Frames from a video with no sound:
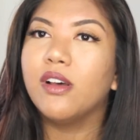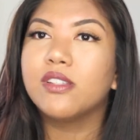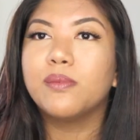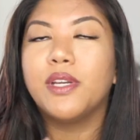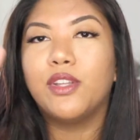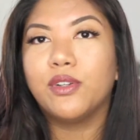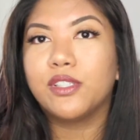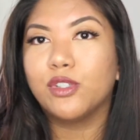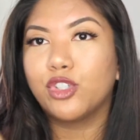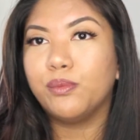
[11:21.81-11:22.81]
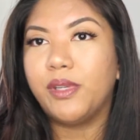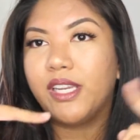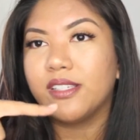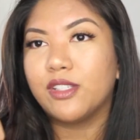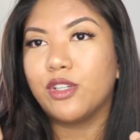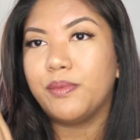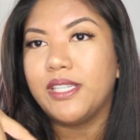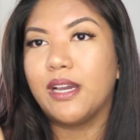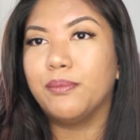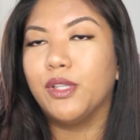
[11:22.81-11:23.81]
Also my other social medias is going to
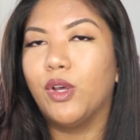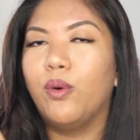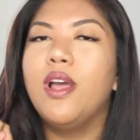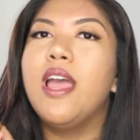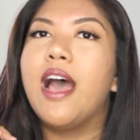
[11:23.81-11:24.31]
be down below.